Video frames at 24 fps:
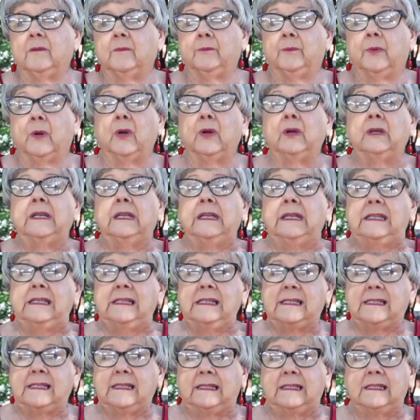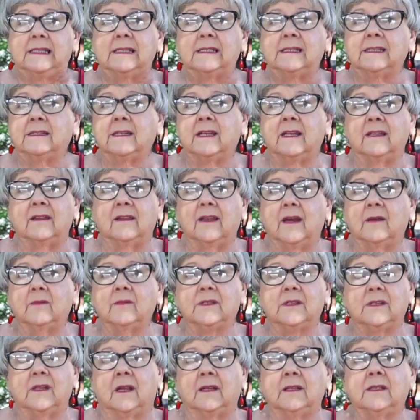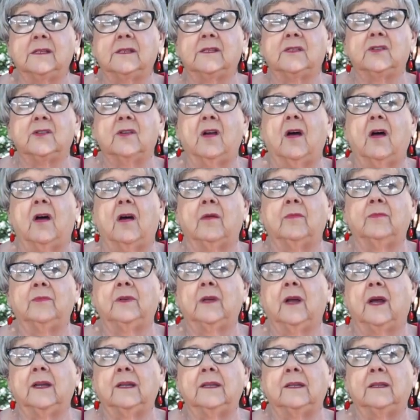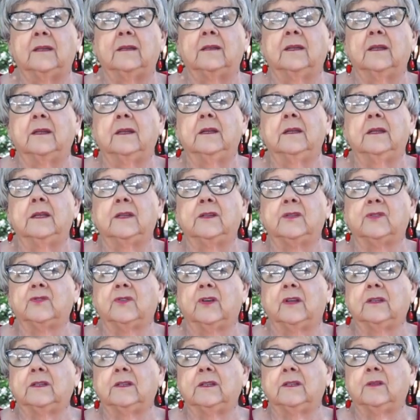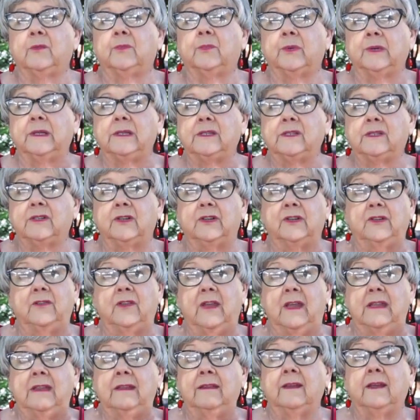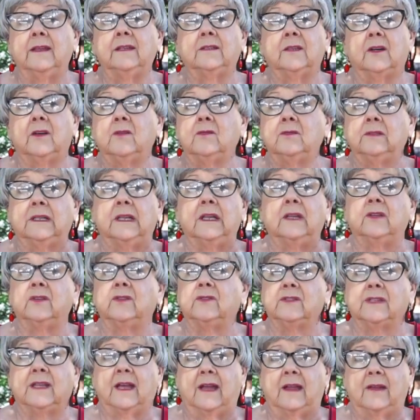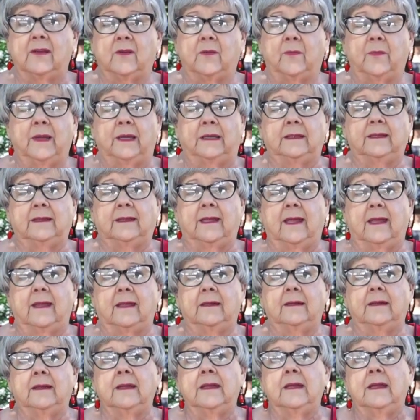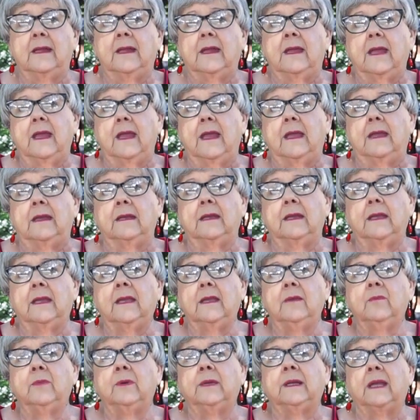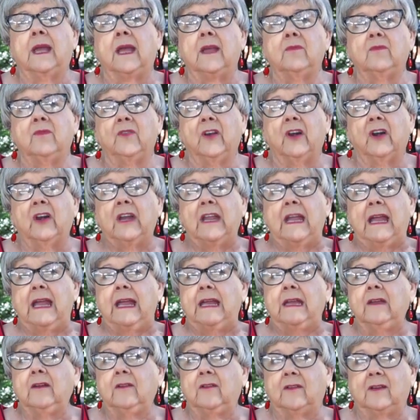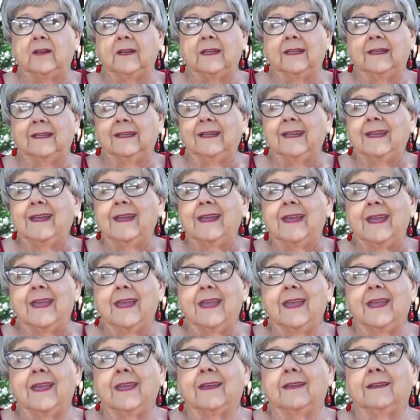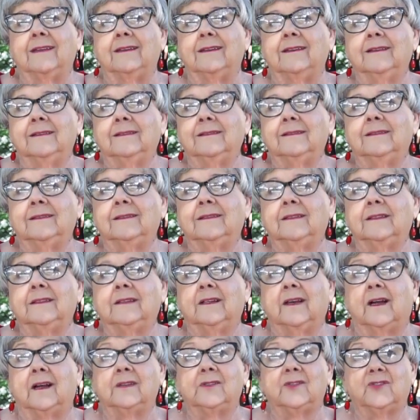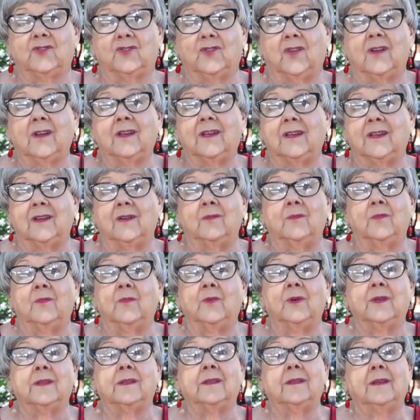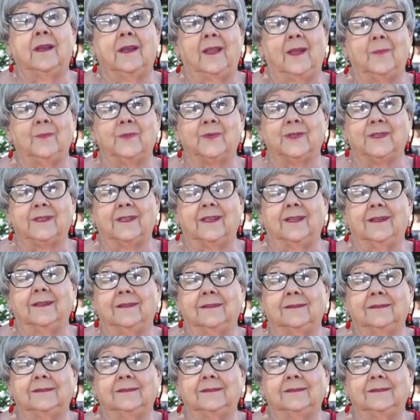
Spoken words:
burn incense, and that was not his job. God had instructed the priests to do that, and they told King Uzziah about that, and he became very angry, and God struck him with leprosy.